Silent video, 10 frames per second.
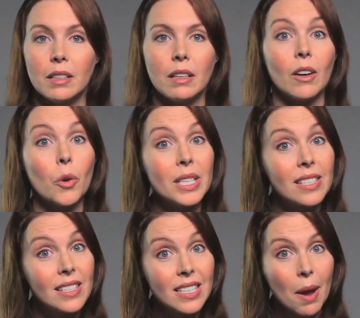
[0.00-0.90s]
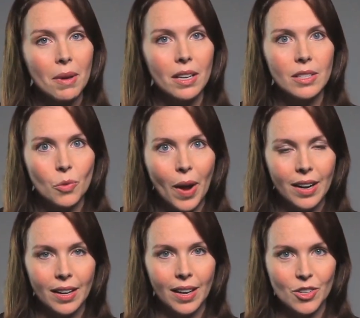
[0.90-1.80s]
or a queasy stomach,
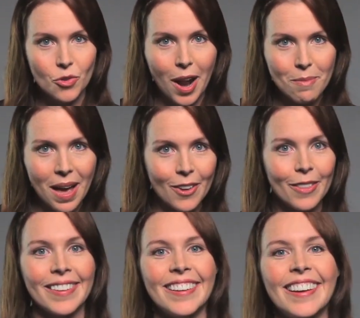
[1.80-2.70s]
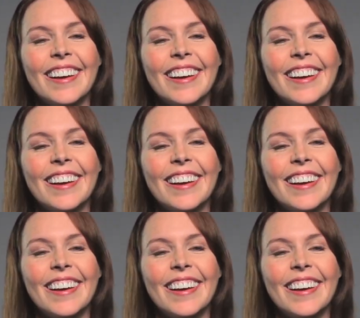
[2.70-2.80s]
sweating, and dry mouth?